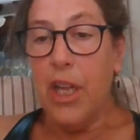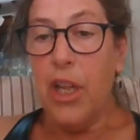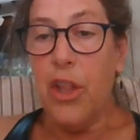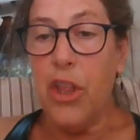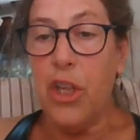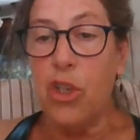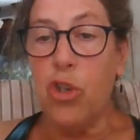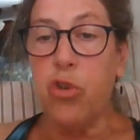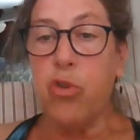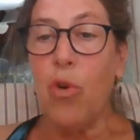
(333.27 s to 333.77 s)

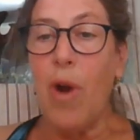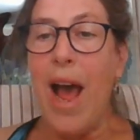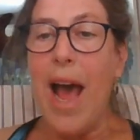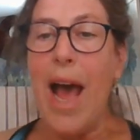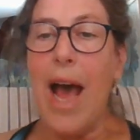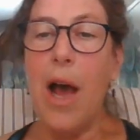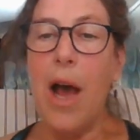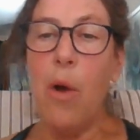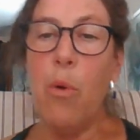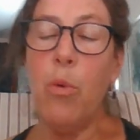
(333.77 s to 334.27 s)
the
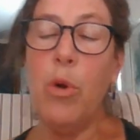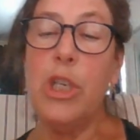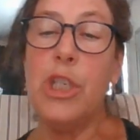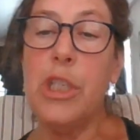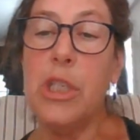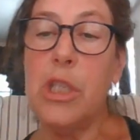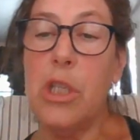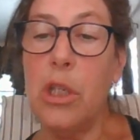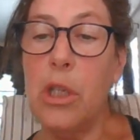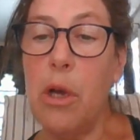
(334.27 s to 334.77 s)
trough, which
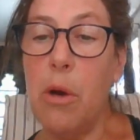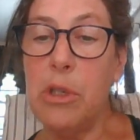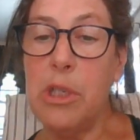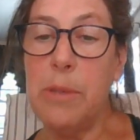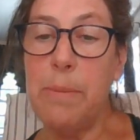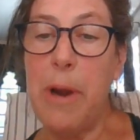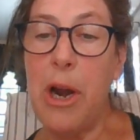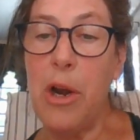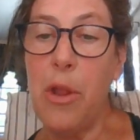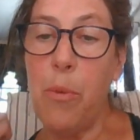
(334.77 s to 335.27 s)
is the
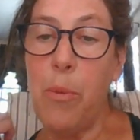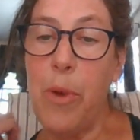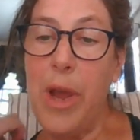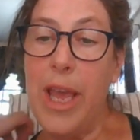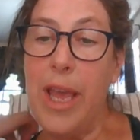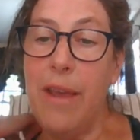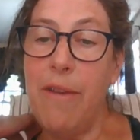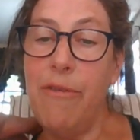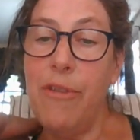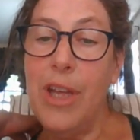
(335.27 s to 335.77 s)
lowest part of the
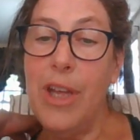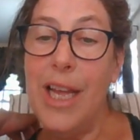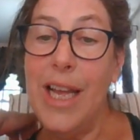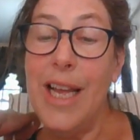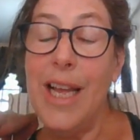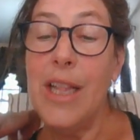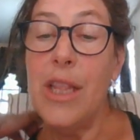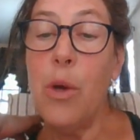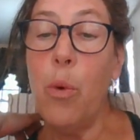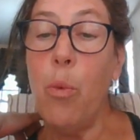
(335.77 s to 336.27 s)
wave.
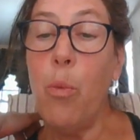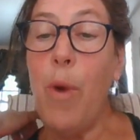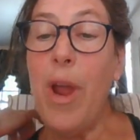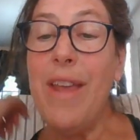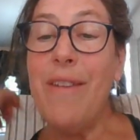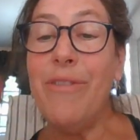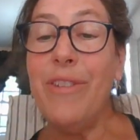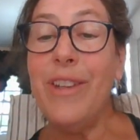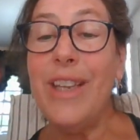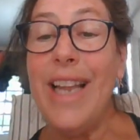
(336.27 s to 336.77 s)
The
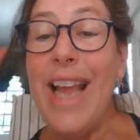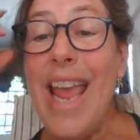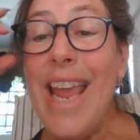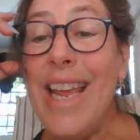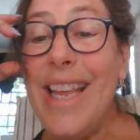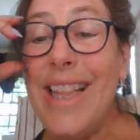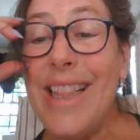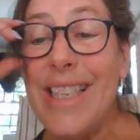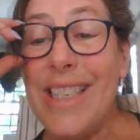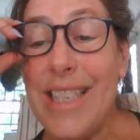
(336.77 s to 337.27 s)

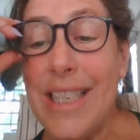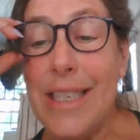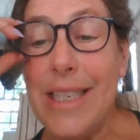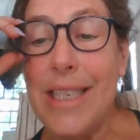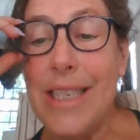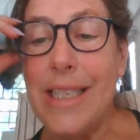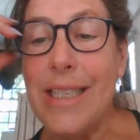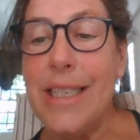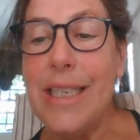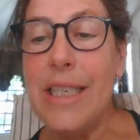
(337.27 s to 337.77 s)
wavelength is the
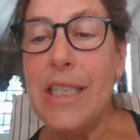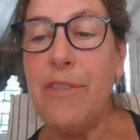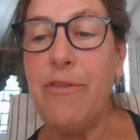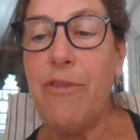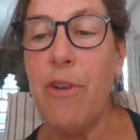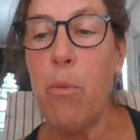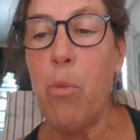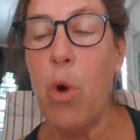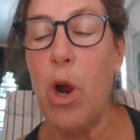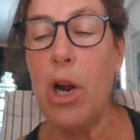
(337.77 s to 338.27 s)
distance
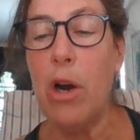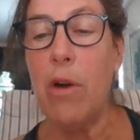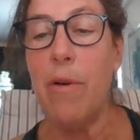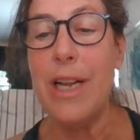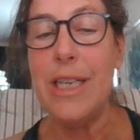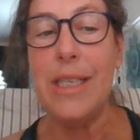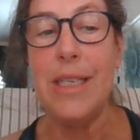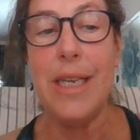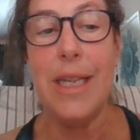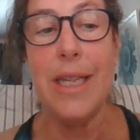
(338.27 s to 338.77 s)
from one
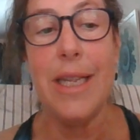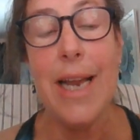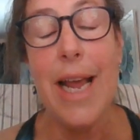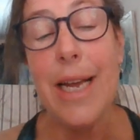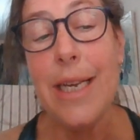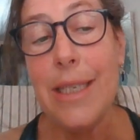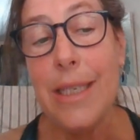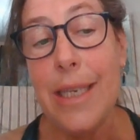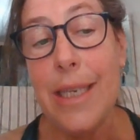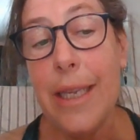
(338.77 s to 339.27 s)
crest to the
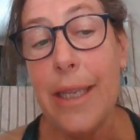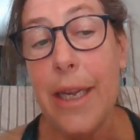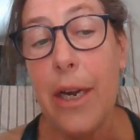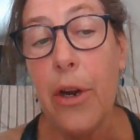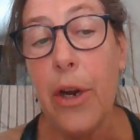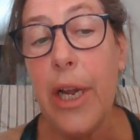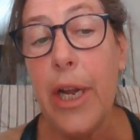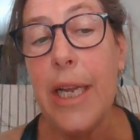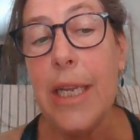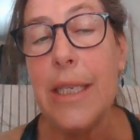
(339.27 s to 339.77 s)
next, and
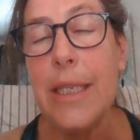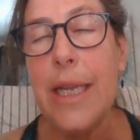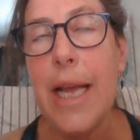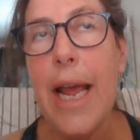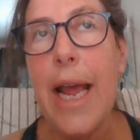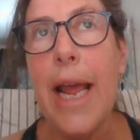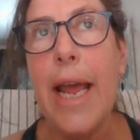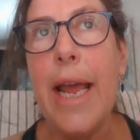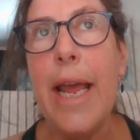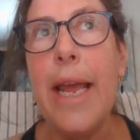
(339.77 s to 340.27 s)
there is
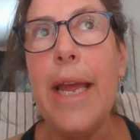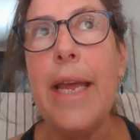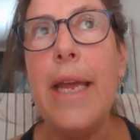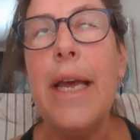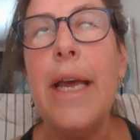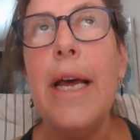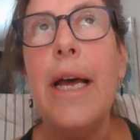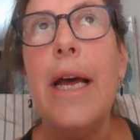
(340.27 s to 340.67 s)
a